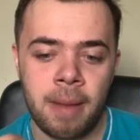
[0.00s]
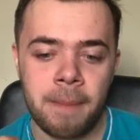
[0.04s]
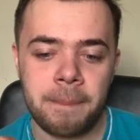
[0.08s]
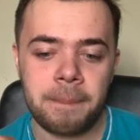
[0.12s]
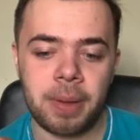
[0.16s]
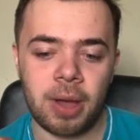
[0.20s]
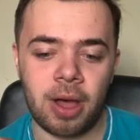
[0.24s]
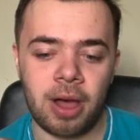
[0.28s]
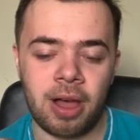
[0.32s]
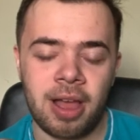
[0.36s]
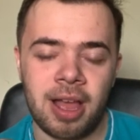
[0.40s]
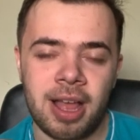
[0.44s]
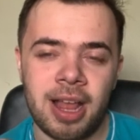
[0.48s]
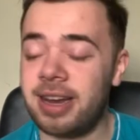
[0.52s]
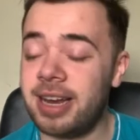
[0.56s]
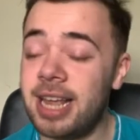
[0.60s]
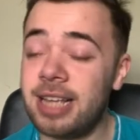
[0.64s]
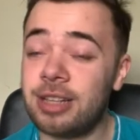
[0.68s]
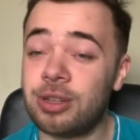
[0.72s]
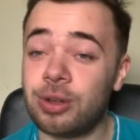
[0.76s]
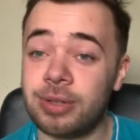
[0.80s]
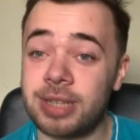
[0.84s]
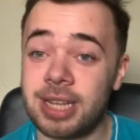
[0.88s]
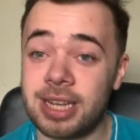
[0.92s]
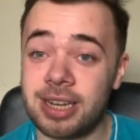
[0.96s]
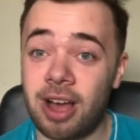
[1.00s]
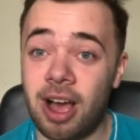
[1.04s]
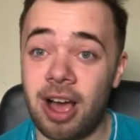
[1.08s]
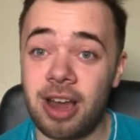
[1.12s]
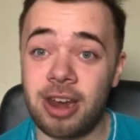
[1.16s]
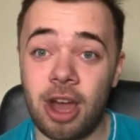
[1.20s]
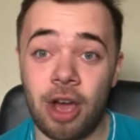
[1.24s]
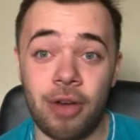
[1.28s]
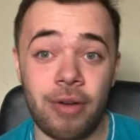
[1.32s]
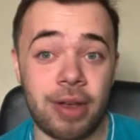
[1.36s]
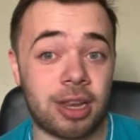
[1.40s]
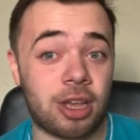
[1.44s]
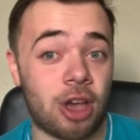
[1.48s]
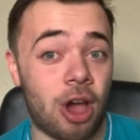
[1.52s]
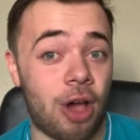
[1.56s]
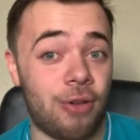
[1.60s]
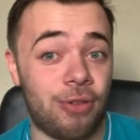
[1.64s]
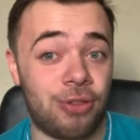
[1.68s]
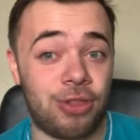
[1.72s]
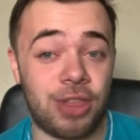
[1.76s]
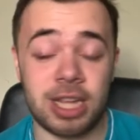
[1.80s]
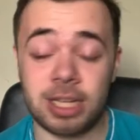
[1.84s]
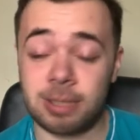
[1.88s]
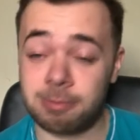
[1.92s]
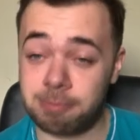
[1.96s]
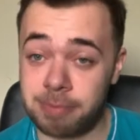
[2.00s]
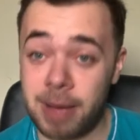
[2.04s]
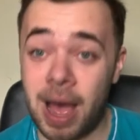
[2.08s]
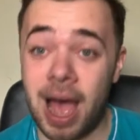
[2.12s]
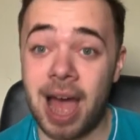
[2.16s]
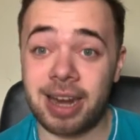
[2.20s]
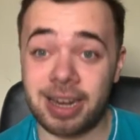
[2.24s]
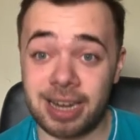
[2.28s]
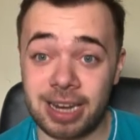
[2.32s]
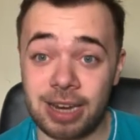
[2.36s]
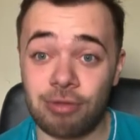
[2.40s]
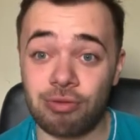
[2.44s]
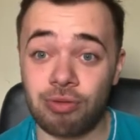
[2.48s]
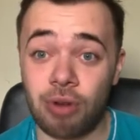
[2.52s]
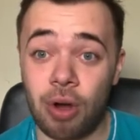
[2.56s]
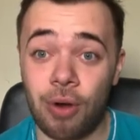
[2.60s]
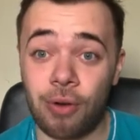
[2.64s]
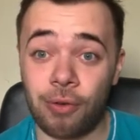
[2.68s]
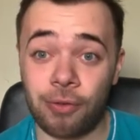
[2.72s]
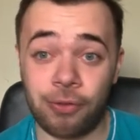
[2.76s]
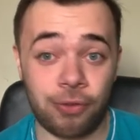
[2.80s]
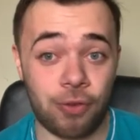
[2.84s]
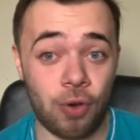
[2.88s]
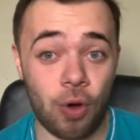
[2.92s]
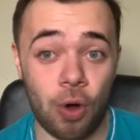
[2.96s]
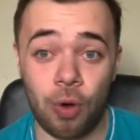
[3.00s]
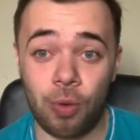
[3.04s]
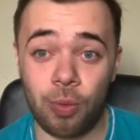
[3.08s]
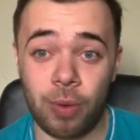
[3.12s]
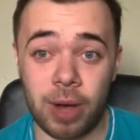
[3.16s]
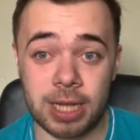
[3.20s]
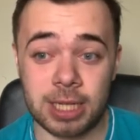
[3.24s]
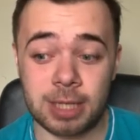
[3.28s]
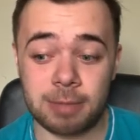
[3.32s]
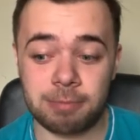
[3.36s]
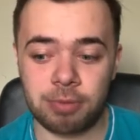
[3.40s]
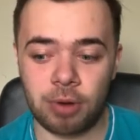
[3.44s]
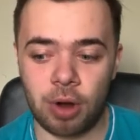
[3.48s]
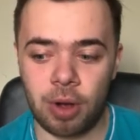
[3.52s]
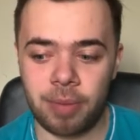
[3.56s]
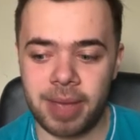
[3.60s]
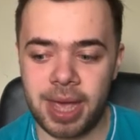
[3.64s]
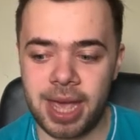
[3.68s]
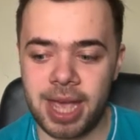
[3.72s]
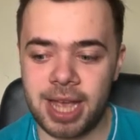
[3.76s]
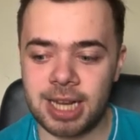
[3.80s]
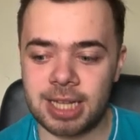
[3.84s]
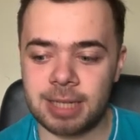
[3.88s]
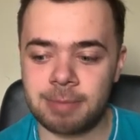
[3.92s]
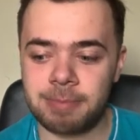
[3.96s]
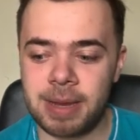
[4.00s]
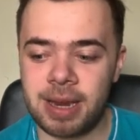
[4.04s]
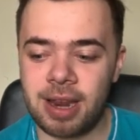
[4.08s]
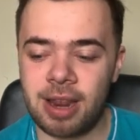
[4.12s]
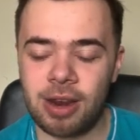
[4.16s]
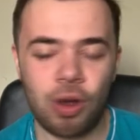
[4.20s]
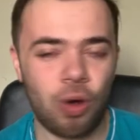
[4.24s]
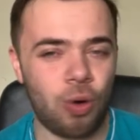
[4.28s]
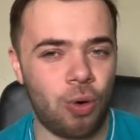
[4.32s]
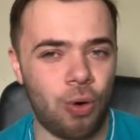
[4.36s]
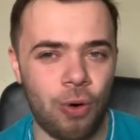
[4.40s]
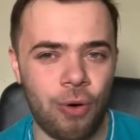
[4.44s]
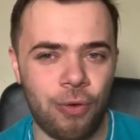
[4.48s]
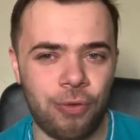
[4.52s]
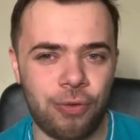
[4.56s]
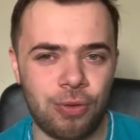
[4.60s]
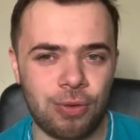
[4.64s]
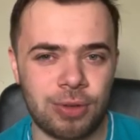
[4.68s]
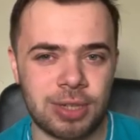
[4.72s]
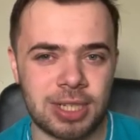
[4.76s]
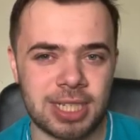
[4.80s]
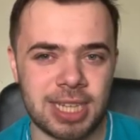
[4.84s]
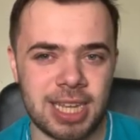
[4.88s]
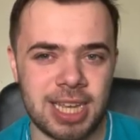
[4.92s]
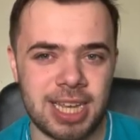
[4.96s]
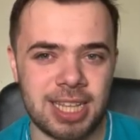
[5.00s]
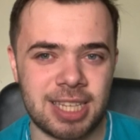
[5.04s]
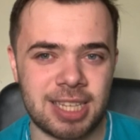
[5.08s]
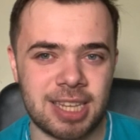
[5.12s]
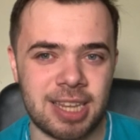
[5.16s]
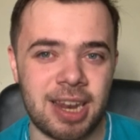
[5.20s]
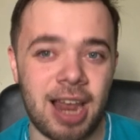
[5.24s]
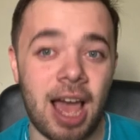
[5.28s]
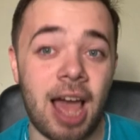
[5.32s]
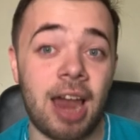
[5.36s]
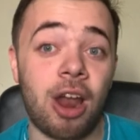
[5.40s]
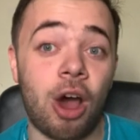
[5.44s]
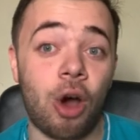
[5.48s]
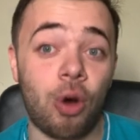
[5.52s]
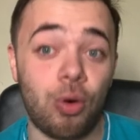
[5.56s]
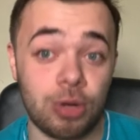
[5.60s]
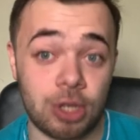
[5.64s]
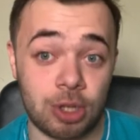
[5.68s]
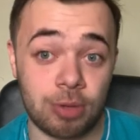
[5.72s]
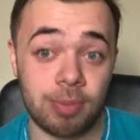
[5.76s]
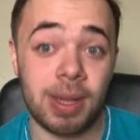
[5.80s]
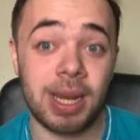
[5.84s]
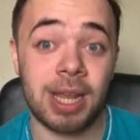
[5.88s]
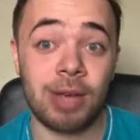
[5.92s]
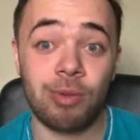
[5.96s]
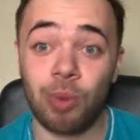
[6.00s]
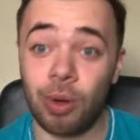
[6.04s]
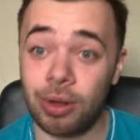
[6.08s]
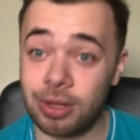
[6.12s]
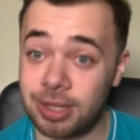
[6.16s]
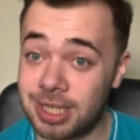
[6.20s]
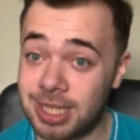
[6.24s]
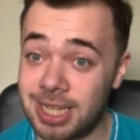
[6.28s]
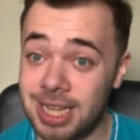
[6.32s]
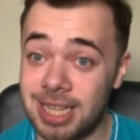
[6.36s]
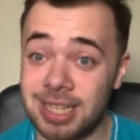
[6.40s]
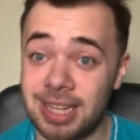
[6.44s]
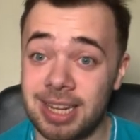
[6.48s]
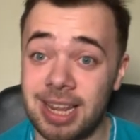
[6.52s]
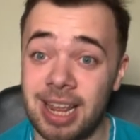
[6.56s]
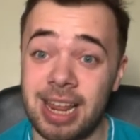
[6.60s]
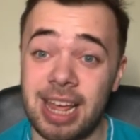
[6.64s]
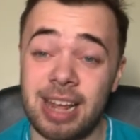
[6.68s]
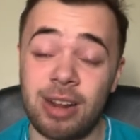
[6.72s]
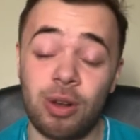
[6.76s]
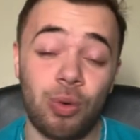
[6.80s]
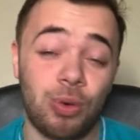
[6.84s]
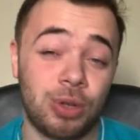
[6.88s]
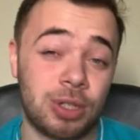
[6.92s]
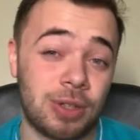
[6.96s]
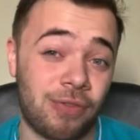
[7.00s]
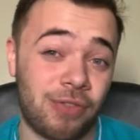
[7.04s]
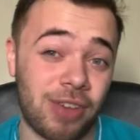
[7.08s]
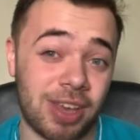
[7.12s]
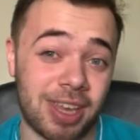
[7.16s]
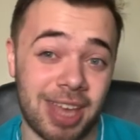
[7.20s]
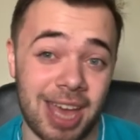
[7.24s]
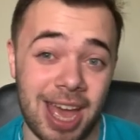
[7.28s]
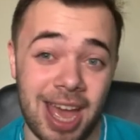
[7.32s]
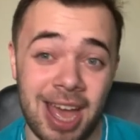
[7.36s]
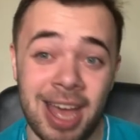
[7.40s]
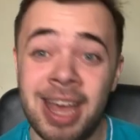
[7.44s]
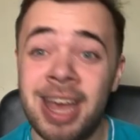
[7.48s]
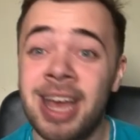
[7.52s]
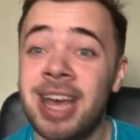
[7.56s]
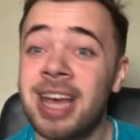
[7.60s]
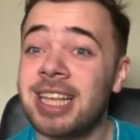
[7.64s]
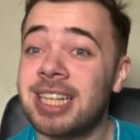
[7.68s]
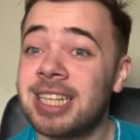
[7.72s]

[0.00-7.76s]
But little did I know it'd go this badly wrong for West Brom. It has been an awful season and ultimately one season that they ought to forget.